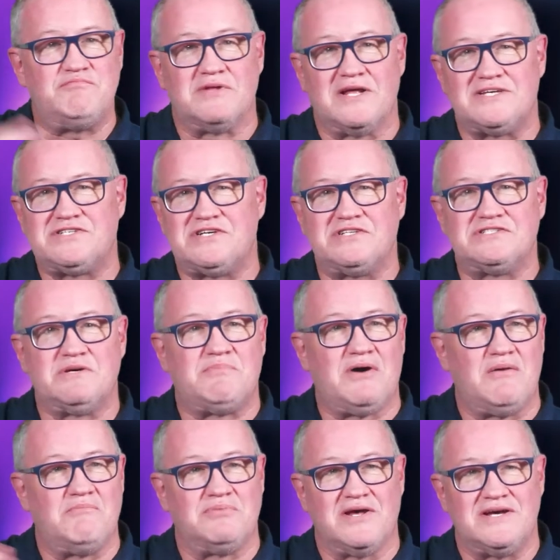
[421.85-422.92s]
blessings
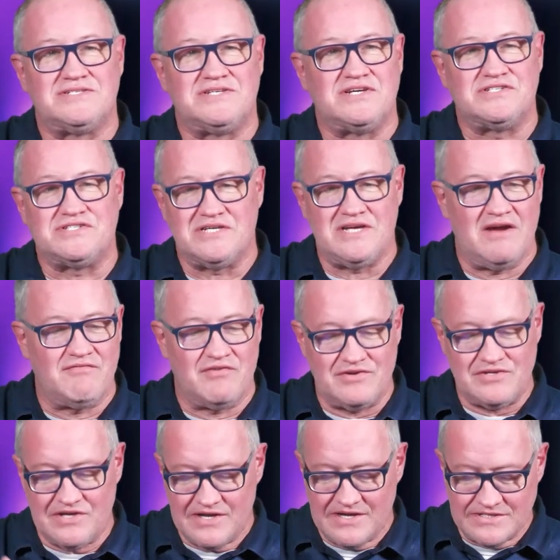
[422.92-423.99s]
upon blessings
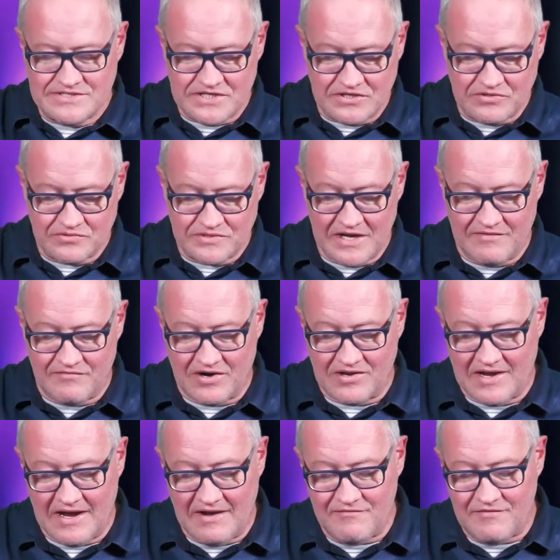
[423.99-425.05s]
every single day of our
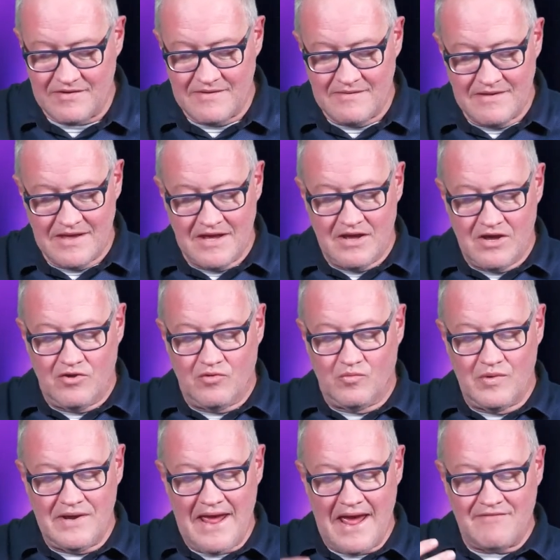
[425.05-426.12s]
life.
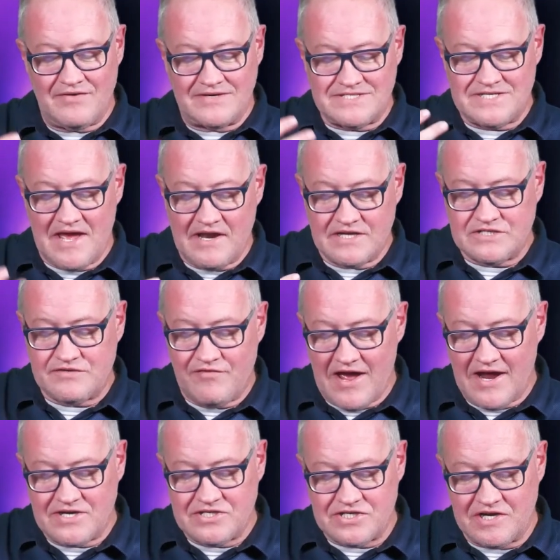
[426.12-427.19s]
We have a
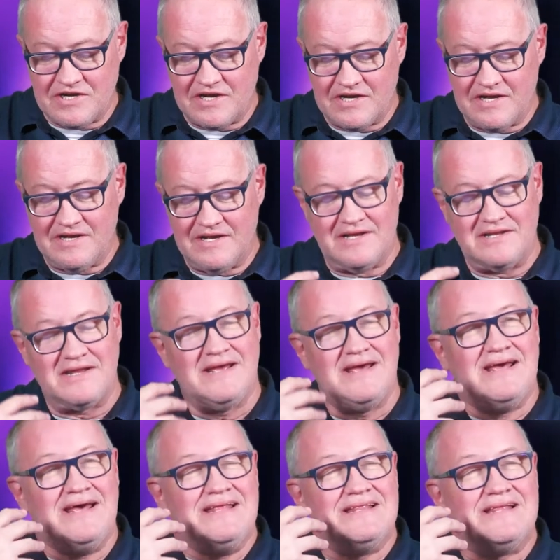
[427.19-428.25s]
satisfaction in
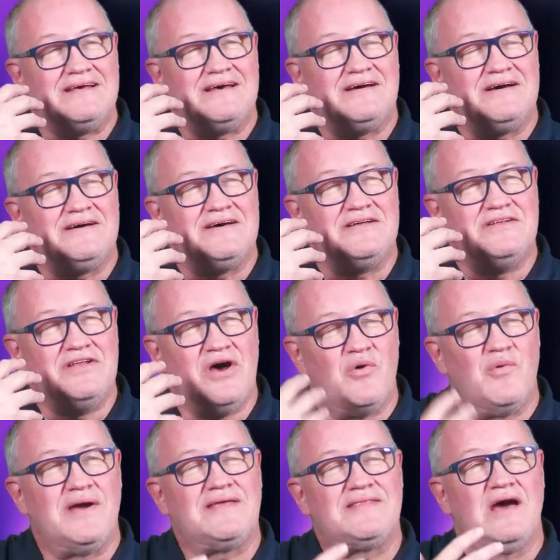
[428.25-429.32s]

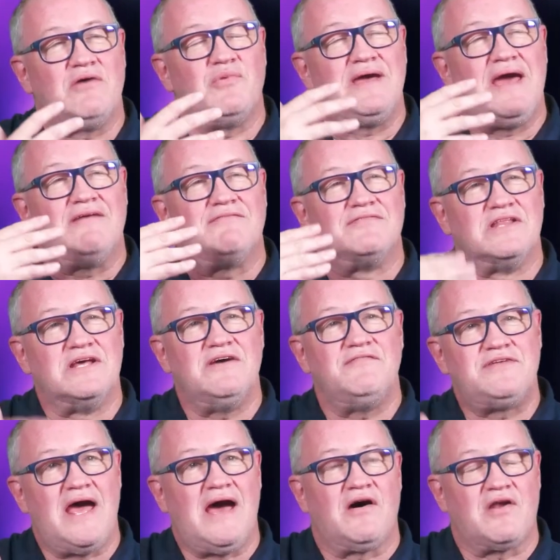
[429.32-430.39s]
knowing that we have
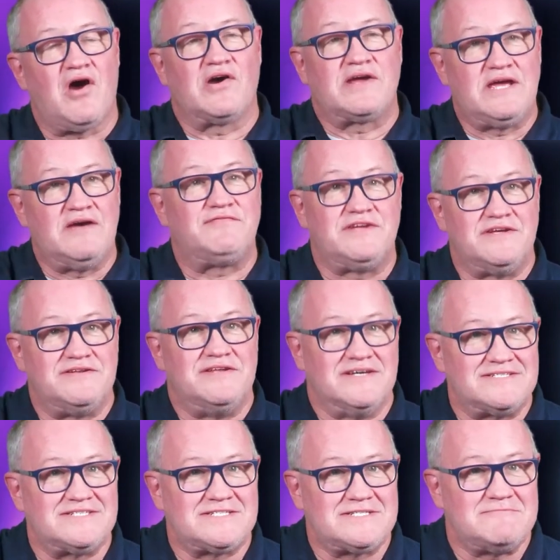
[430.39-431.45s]
lived out our
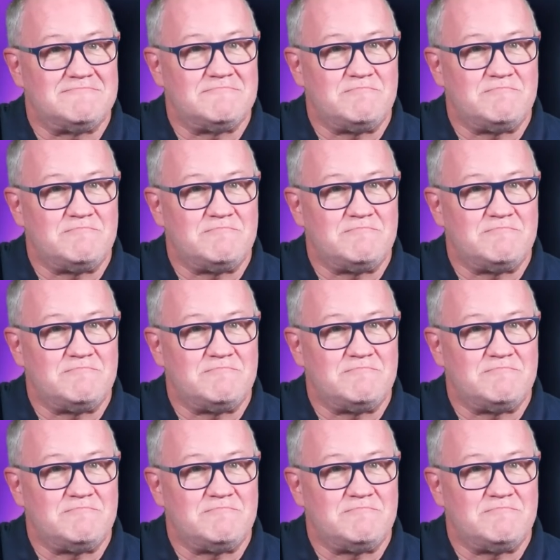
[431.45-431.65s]
giftedness.